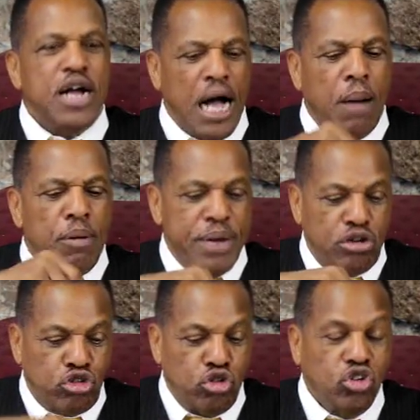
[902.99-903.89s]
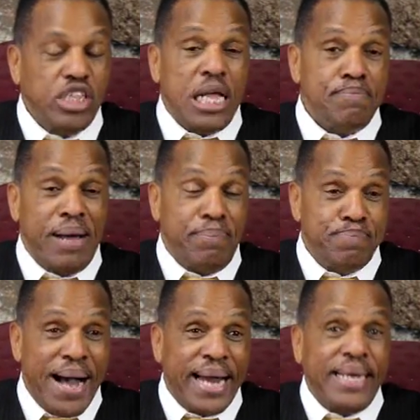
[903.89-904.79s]
I'm gonna make sure that my
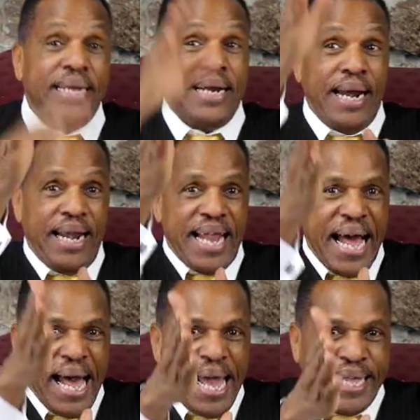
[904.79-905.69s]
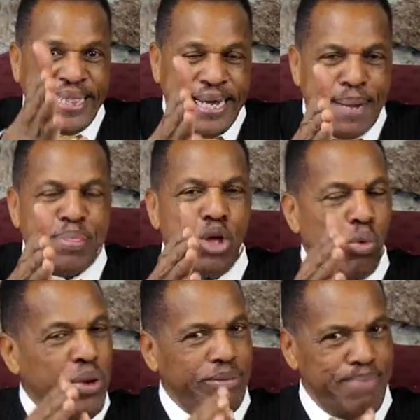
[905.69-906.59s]
body line up
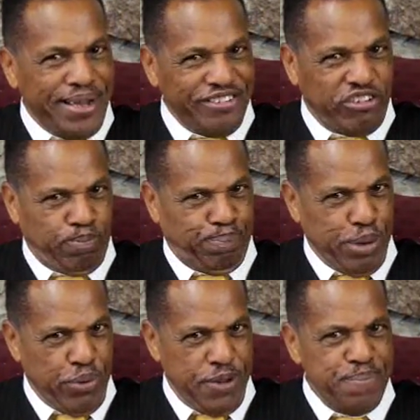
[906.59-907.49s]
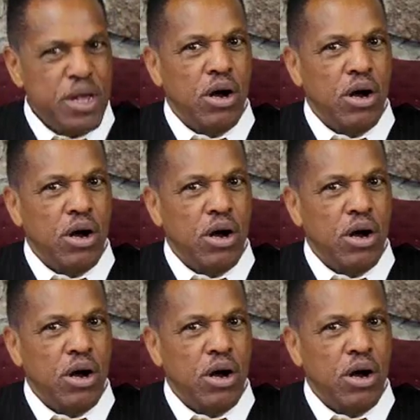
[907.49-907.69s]
with my spirit.